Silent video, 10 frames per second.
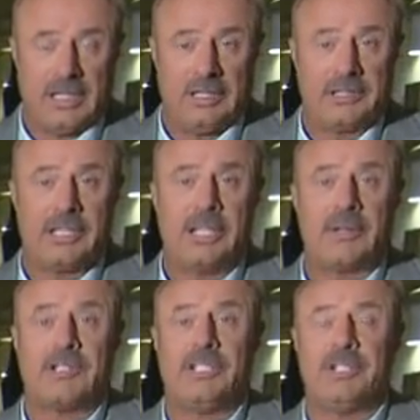and the
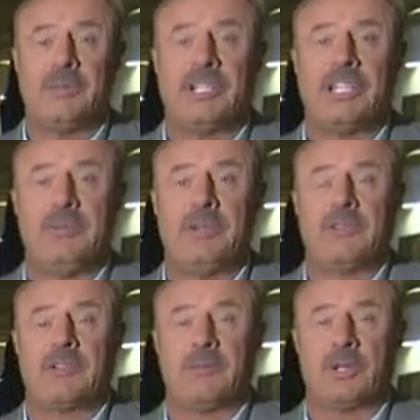secret she's been keeping
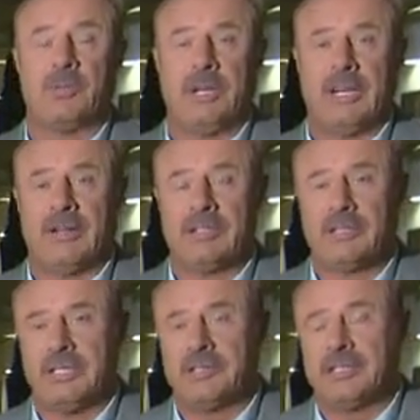from her
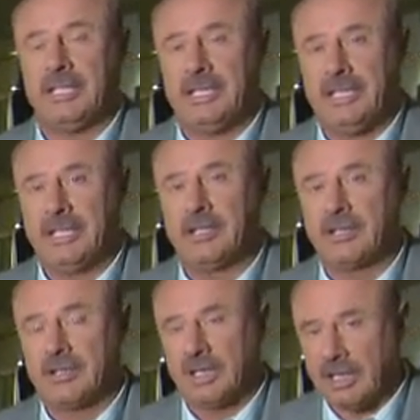parents is eating
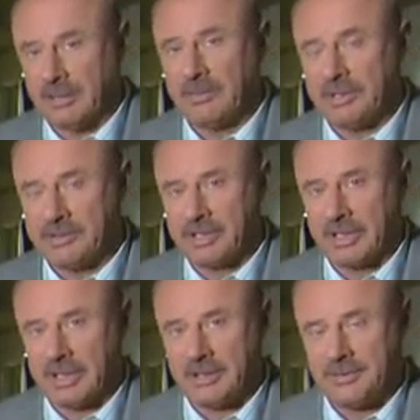her up
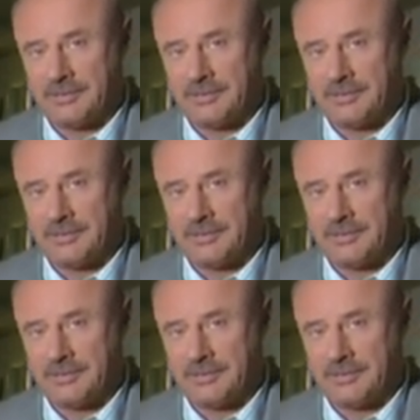inside.